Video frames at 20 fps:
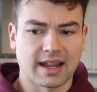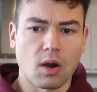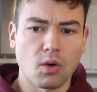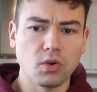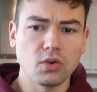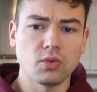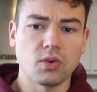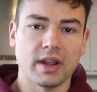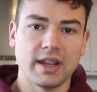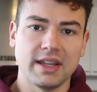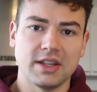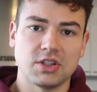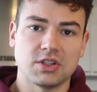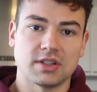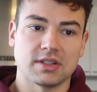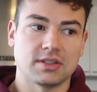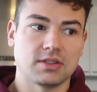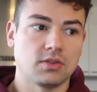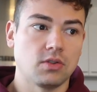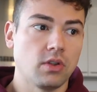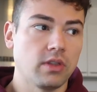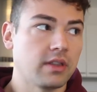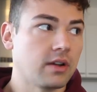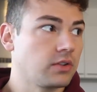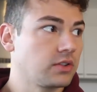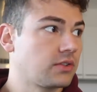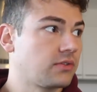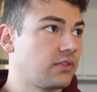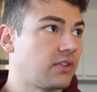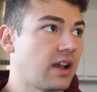How do I eat just
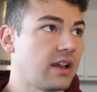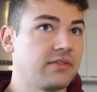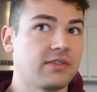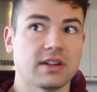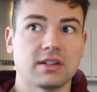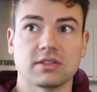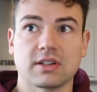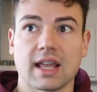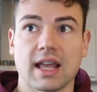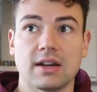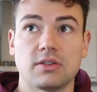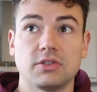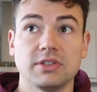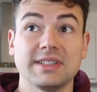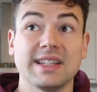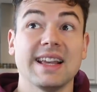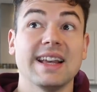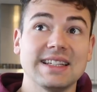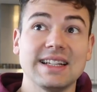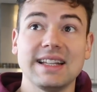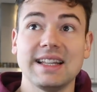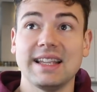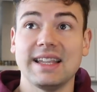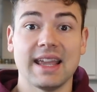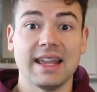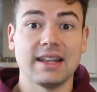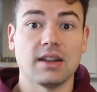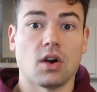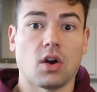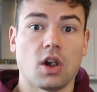2,500 calories, still
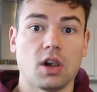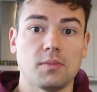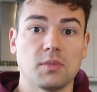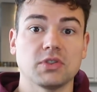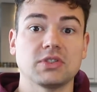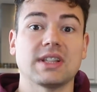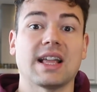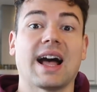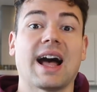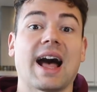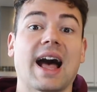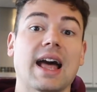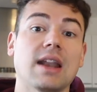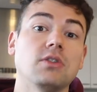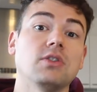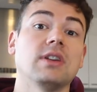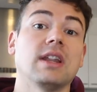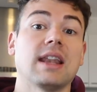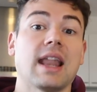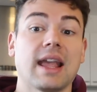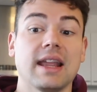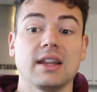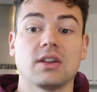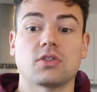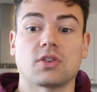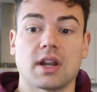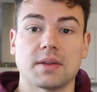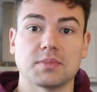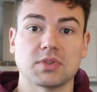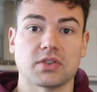hit almost 180
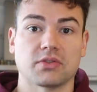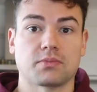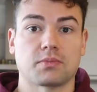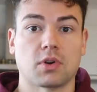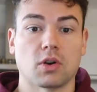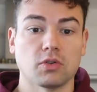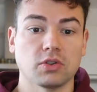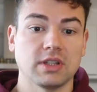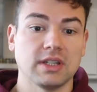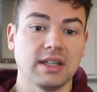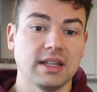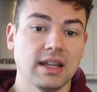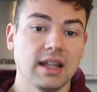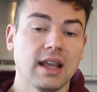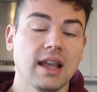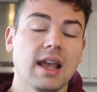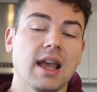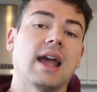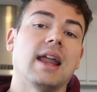grams of protein,